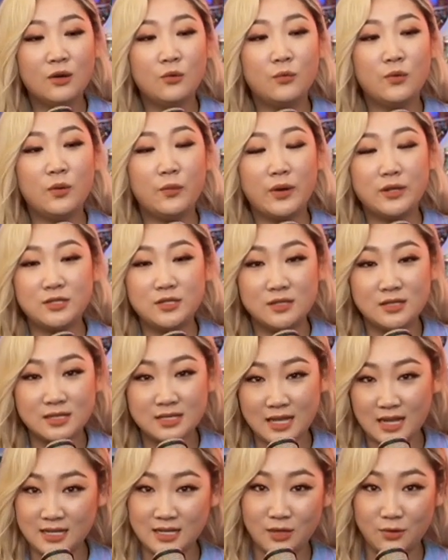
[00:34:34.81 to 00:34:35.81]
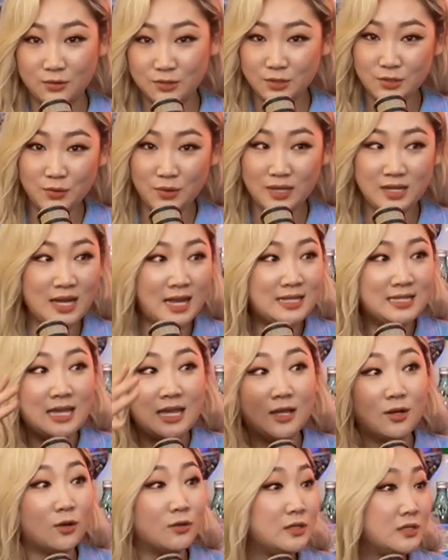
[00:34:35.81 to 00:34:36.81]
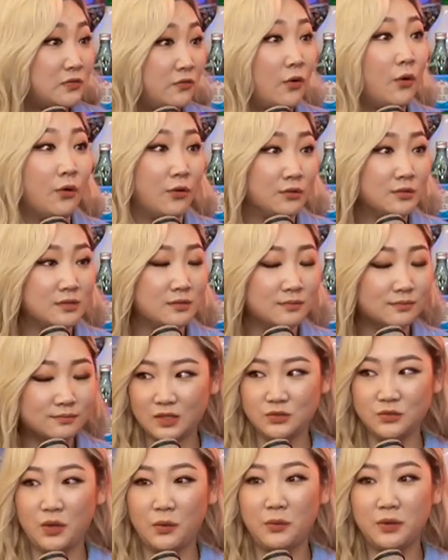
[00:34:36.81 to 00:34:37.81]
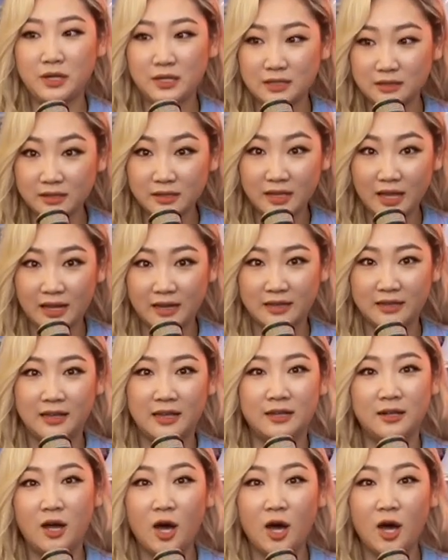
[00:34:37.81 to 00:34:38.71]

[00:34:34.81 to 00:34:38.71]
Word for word: We went to the San Diego Zoo and had taken all these photos. So I wanted to look at it and